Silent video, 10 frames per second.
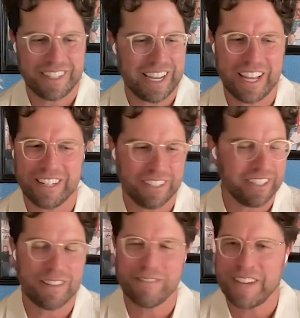again,
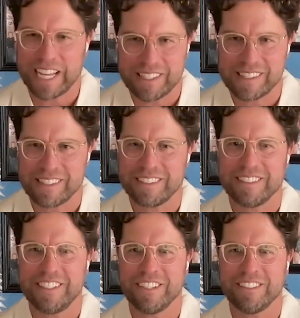look at the vets,
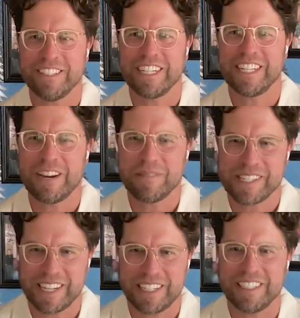look at
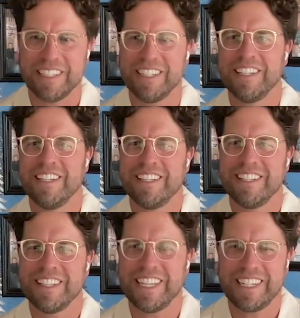Amazon.
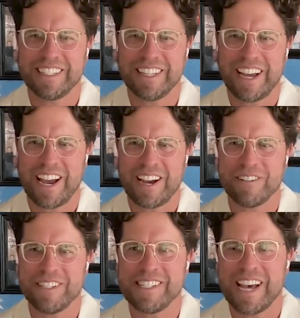Like,
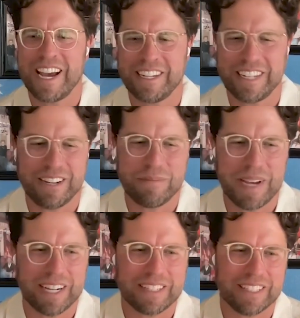how is that going to
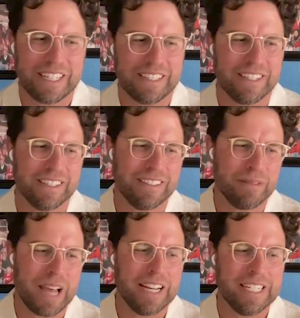impact, like, the
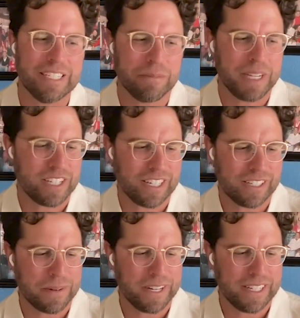ideal patient
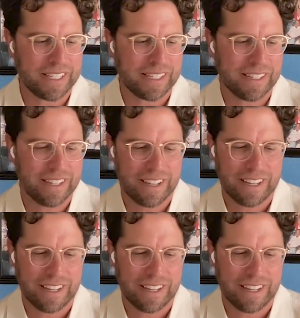experience?